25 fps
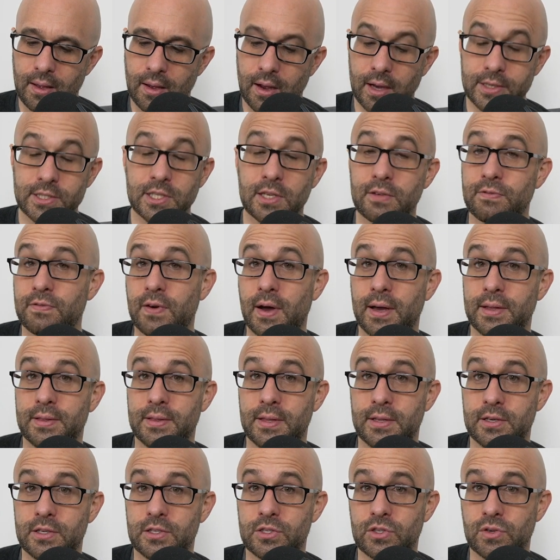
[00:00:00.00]
I actually
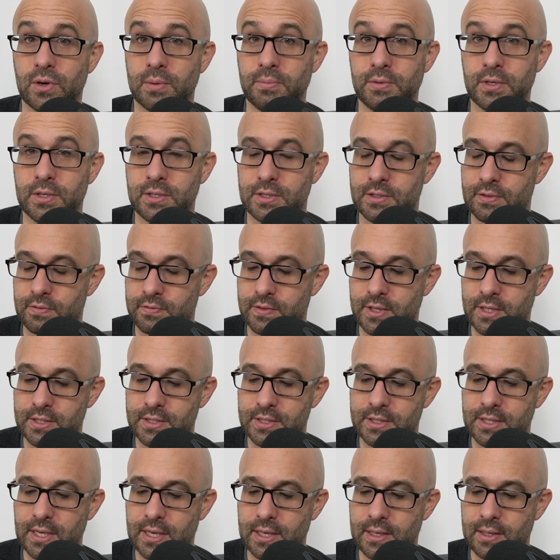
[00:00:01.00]
find the descriptions of this
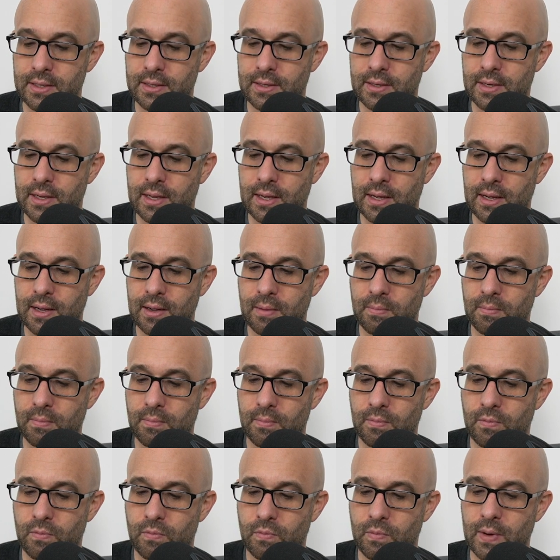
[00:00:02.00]
scene
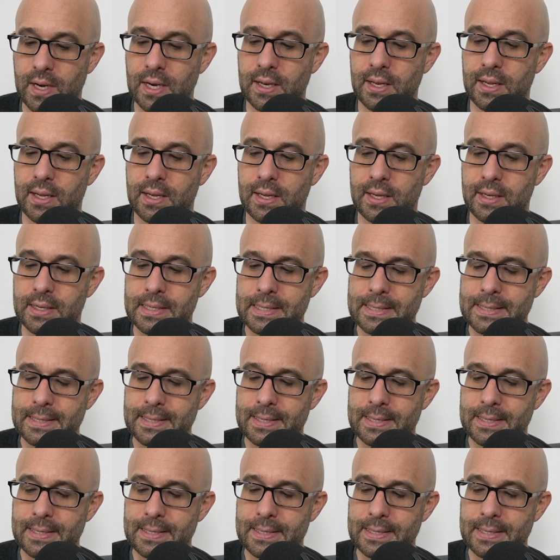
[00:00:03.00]
really